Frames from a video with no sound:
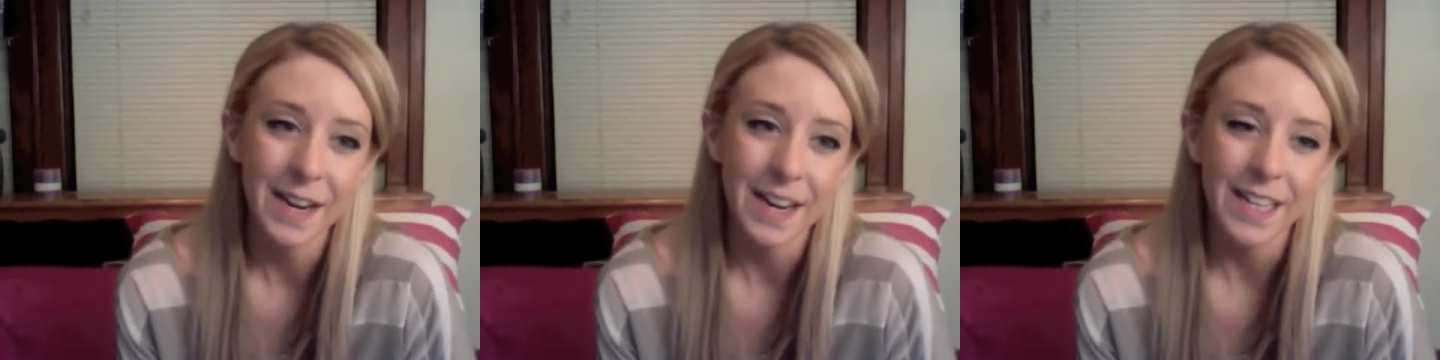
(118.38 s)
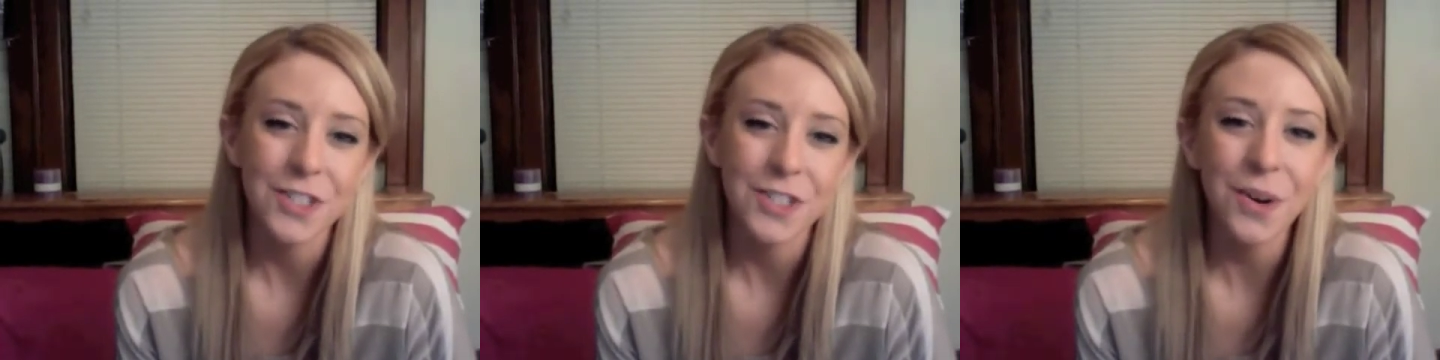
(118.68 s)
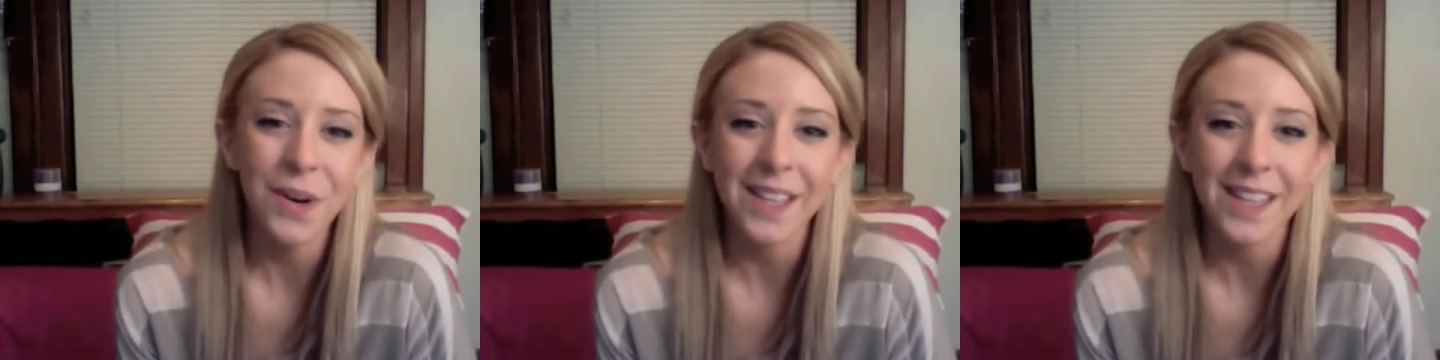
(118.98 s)

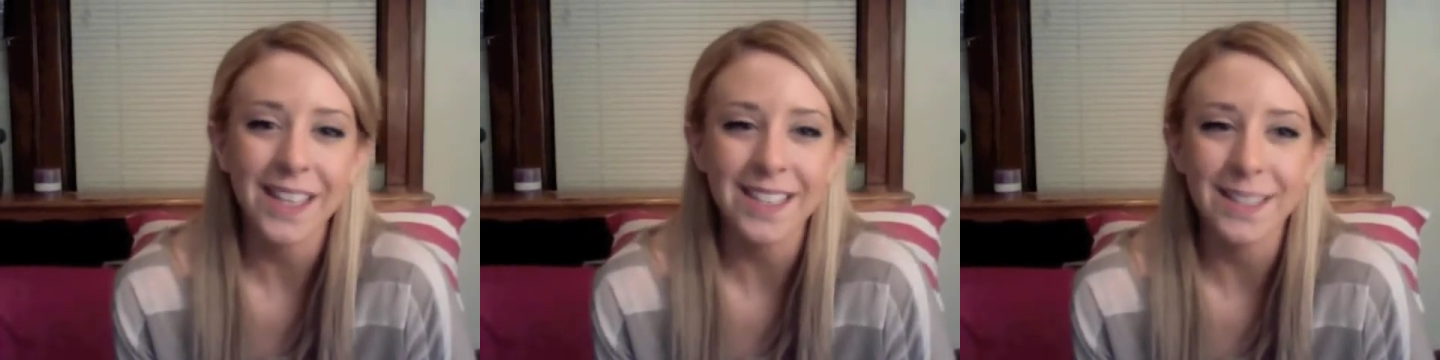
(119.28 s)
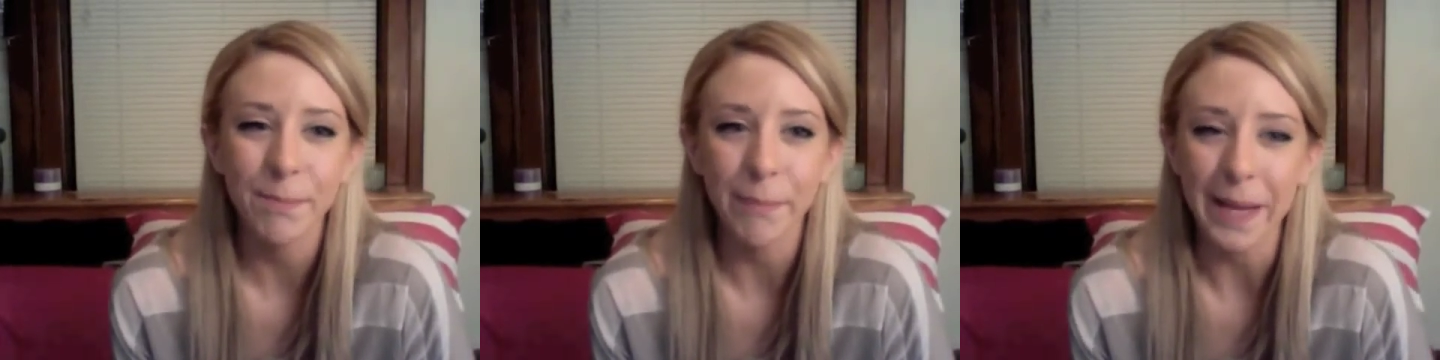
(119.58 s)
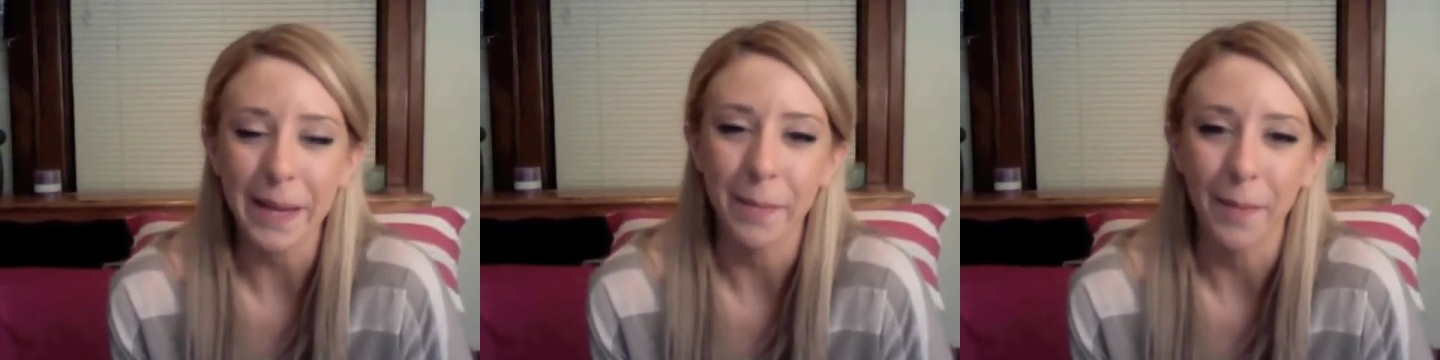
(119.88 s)
enjoy this
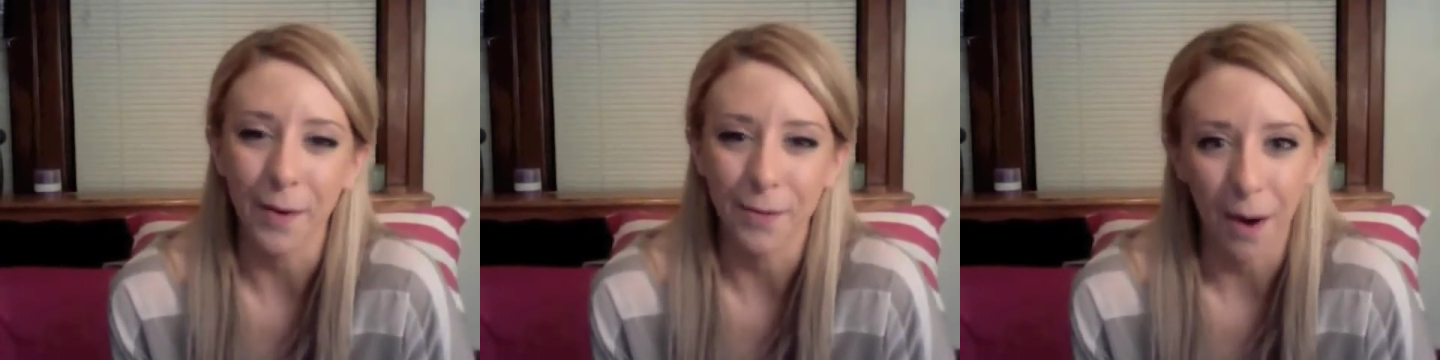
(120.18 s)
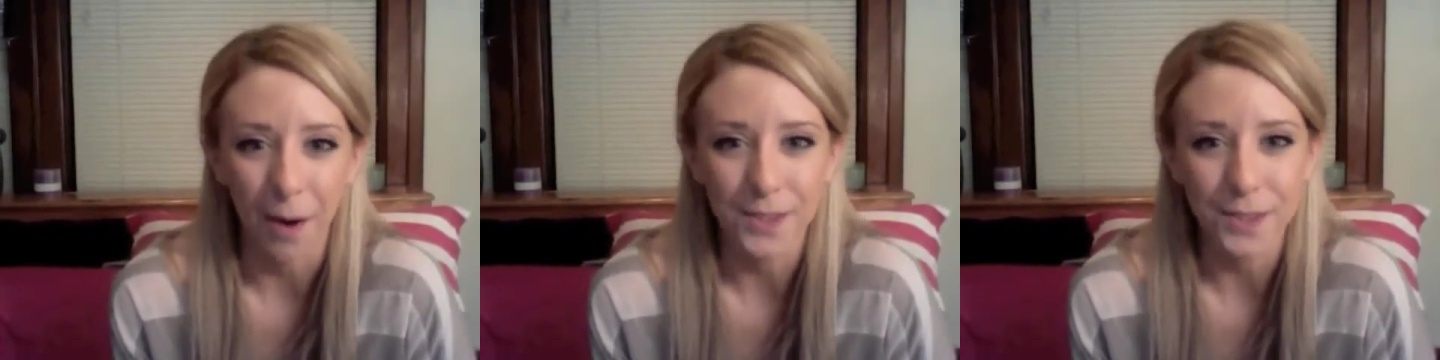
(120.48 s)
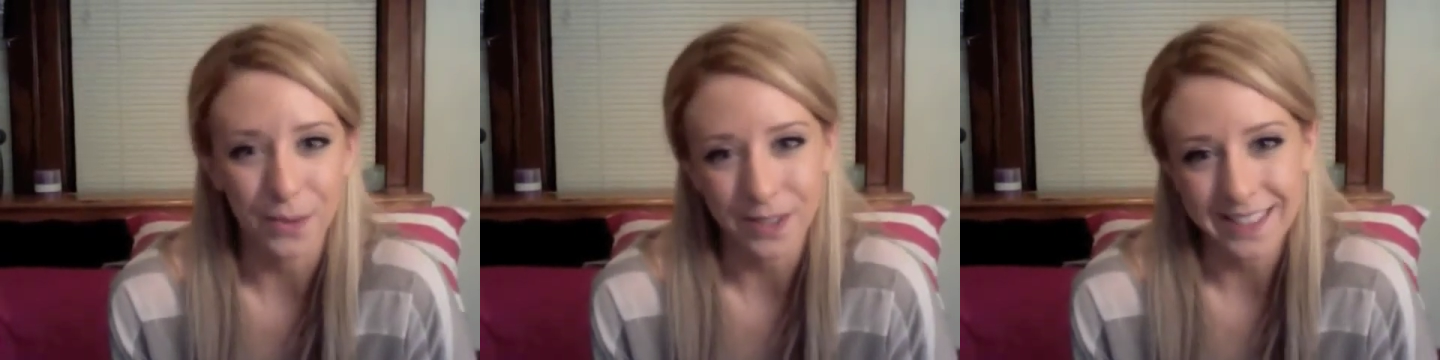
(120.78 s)
meme of Ron
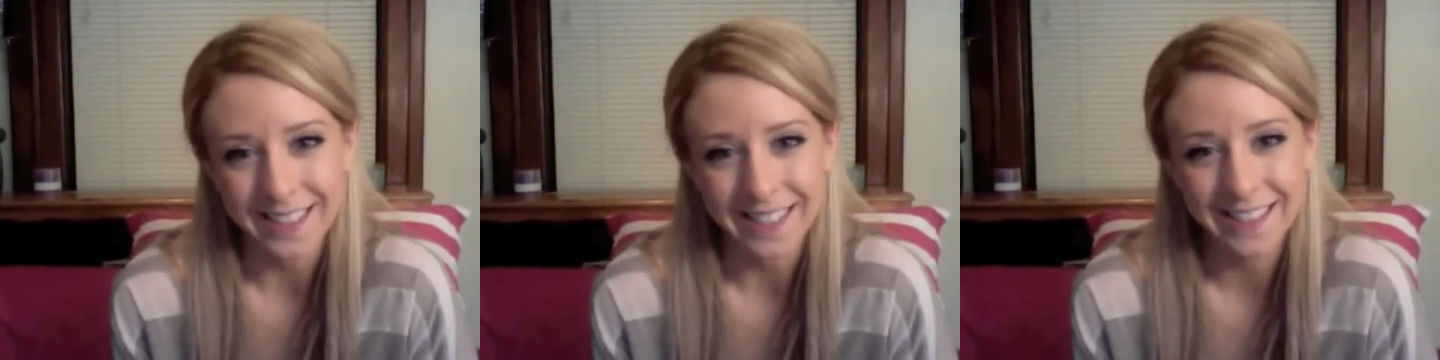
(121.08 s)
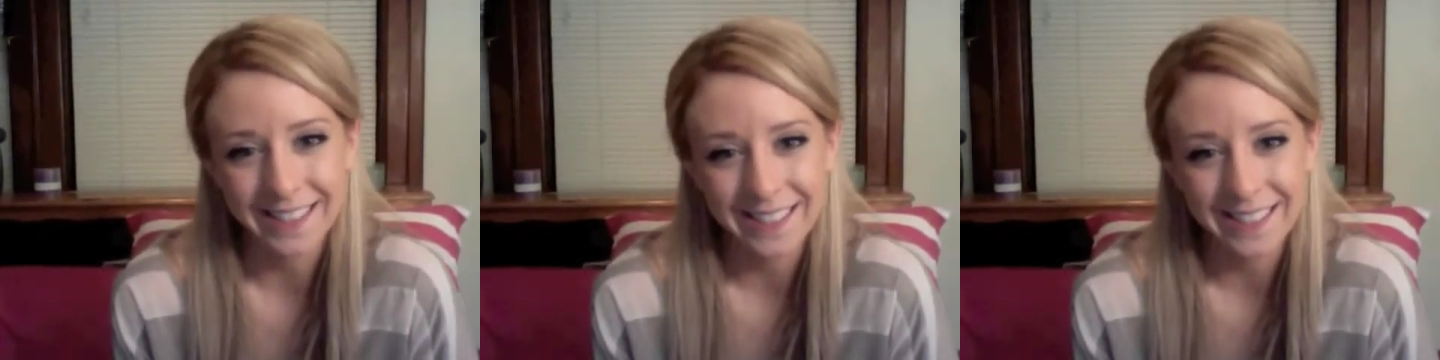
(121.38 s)
Swanson.